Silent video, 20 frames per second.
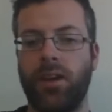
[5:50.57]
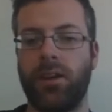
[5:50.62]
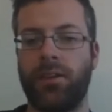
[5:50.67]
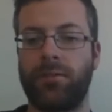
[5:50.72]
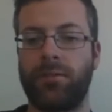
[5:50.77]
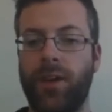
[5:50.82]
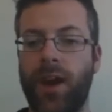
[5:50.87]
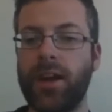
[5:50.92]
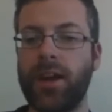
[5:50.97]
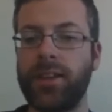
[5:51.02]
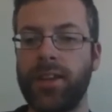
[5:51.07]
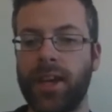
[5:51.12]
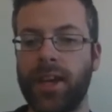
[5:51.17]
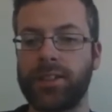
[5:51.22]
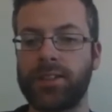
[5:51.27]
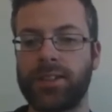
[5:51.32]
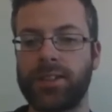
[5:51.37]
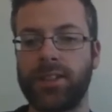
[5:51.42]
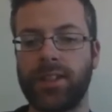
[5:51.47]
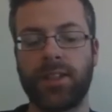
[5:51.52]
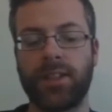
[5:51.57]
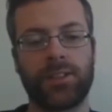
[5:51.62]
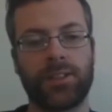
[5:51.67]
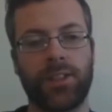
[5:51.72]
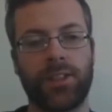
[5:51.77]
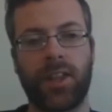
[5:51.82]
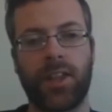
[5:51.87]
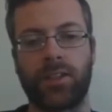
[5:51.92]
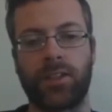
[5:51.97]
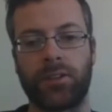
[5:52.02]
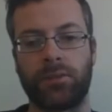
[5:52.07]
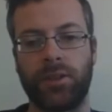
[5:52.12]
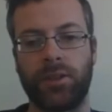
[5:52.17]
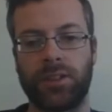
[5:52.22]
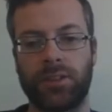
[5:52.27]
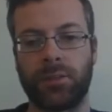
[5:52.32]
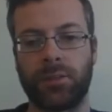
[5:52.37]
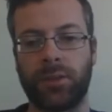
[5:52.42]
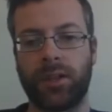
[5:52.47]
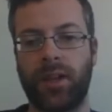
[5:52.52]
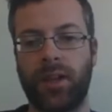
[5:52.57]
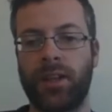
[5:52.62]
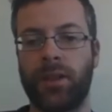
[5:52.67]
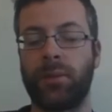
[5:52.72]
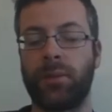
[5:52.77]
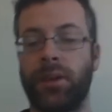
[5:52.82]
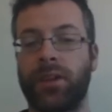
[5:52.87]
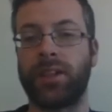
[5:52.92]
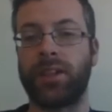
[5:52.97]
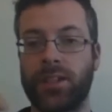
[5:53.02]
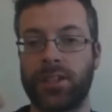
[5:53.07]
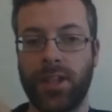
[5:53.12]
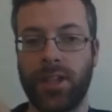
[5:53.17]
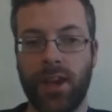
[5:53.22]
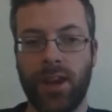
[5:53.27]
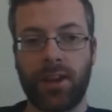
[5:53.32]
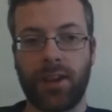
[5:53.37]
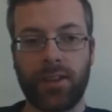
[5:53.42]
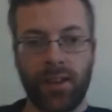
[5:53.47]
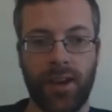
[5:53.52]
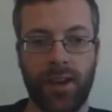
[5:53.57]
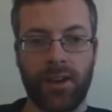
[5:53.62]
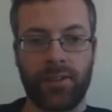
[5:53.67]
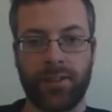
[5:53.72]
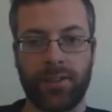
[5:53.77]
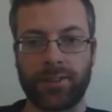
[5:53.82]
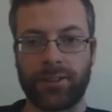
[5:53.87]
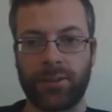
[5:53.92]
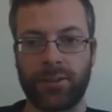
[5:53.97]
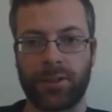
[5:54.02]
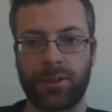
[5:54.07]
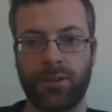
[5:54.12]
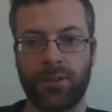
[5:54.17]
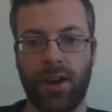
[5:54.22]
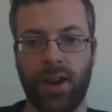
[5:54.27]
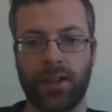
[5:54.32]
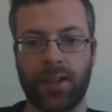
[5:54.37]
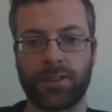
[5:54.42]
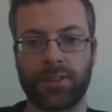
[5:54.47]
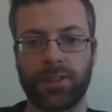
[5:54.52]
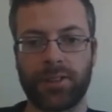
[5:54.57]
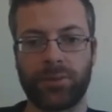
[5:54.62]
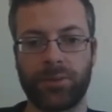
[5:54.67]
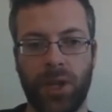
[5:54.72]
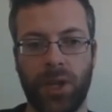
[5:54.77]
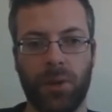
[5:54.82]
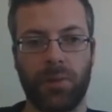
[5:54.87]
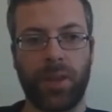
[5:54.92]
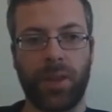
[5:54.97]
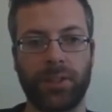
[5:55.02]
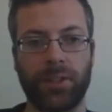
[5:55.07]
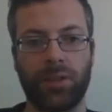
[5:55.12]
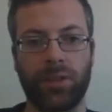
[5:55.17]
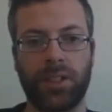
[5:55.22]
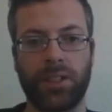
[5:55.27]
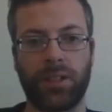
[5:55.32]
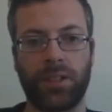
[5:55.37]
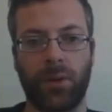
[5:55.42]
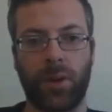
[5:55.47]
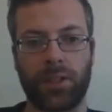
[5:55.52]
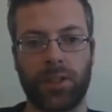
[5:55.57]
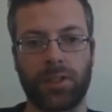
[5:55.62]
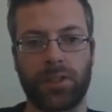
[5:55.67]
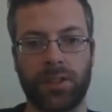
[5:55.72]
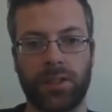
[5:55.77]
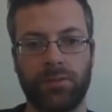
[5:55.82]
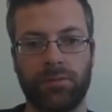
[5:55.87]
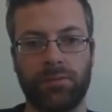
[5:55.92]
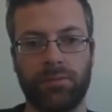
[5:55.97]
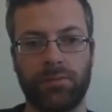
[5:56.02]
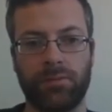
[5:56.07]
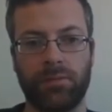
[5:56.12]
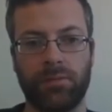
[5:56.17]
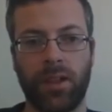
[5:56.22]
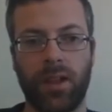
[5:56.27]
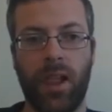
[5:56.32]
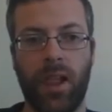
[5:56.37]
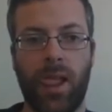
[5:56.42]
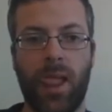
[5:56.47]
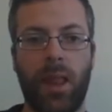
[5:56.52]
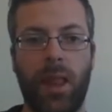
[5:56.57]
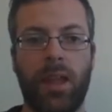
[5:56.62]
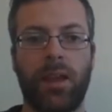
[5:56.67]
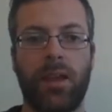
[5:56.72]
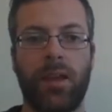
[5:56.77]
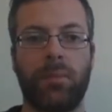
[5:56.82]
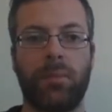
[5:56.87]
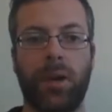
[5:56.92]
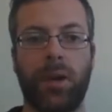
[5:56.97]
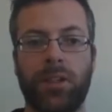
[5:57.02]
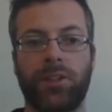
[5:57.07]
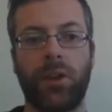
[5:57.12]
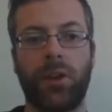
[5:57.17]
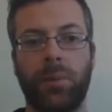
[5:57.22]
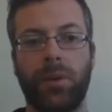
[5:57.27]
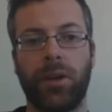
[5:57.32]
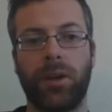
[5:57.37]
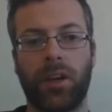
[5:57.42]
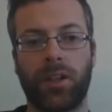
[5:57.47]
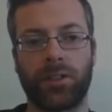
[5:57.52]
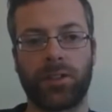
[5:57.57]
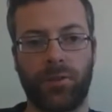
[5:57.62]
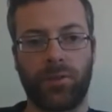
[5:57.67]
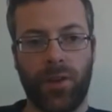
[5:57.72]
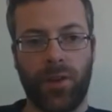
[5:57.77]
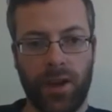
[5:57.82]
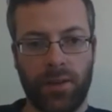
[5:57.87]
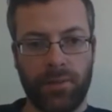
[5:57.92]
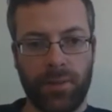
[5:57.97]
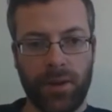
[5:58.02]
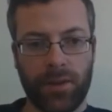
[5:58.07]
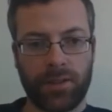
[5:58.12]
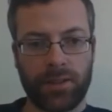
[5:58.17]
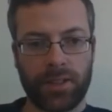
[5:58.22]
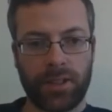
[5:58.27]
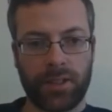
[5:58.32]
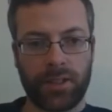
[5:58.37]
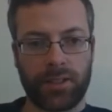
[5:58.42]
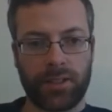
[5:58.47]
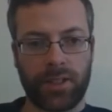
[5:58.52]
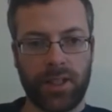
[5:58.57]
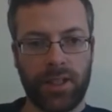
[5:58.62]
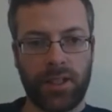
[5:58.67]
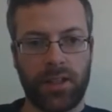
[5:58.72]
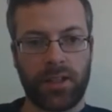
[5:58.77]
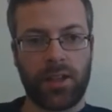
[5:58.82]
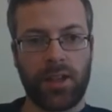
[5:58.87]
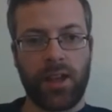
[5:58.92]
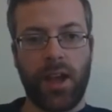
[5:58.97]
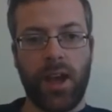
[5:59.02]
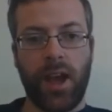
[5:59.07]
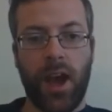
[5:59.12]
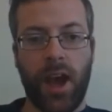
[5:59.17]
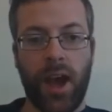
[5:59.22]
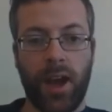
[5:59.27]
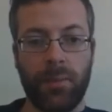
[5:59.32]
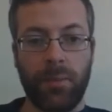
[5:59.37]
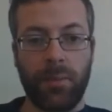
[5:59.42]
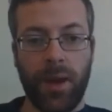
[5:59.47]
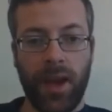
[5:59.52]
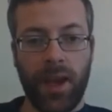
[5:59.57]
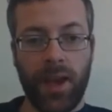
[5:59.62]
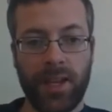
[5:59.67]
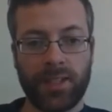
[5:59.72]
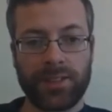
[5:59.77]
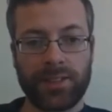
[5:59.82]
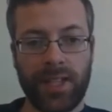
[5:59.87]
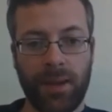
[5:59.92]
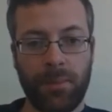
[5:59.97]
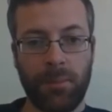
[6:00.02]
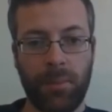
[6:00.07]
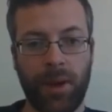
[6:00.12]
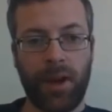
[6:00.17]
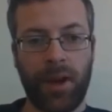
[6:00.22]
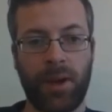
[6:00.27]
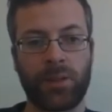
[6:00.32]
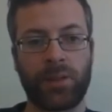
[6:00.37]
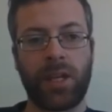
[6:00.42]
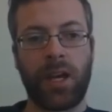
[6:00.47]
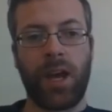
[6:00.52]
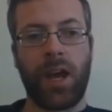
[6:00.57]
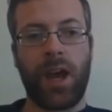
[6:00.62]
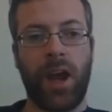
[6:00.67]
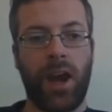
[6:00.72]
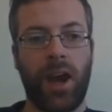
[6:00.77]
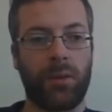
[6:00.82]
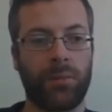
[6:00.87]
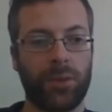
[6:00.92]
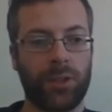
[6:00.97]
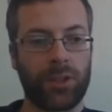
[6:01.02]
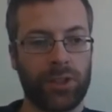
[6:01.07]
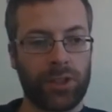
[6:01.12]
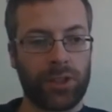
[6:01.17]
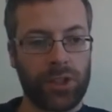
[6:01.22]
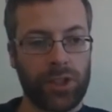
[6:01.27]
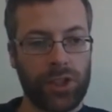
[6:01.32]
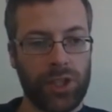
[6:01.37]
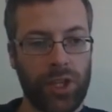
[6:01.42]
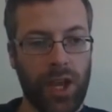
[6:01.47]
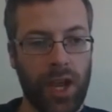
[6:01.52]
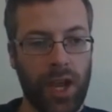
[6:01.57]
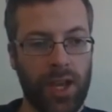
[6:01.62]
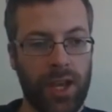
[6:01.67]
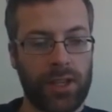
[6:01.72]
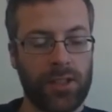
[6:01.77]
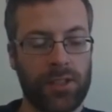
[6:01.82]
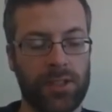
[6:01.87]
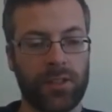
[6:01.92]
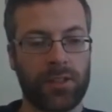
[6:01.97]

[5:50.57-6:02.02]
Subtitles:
Find the answer and check that it's reasonable, and then we're going to check that our answer is correct. So let's read the question. My shopping cost £5.60. I paid £10. How much change?